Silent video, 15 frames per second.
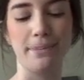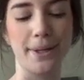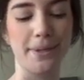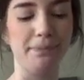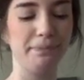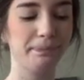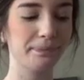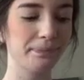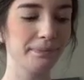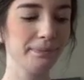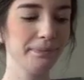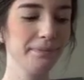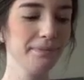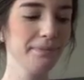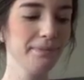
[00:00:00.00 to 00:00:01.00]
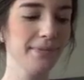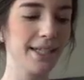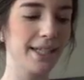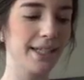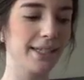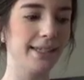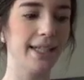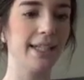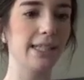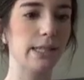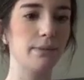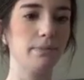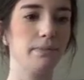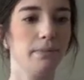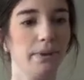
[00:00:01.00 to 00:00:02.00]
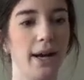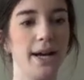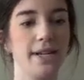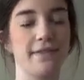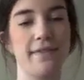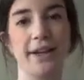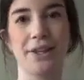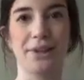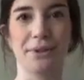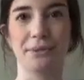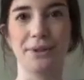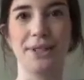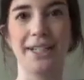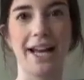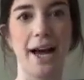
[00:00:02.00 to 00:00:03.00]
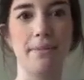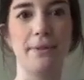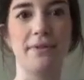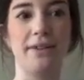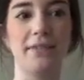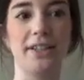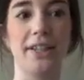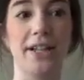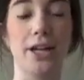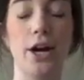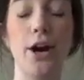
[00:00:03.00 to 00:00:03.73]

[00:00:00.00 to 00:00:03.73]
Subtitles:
But that's kind of like the recap of everything.